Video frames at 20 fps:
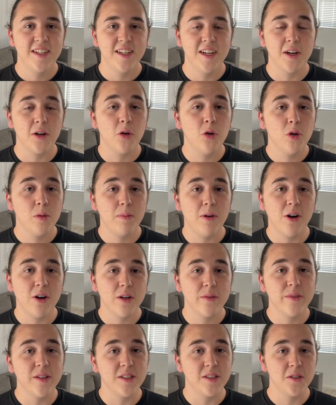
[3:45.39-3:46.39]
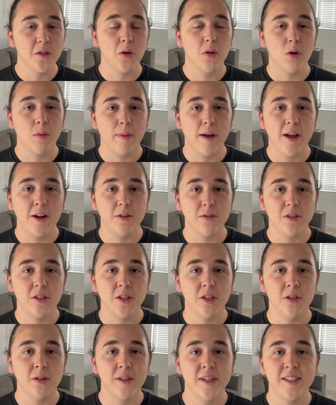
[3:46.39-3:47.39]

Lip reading: A cool part of this solar panel too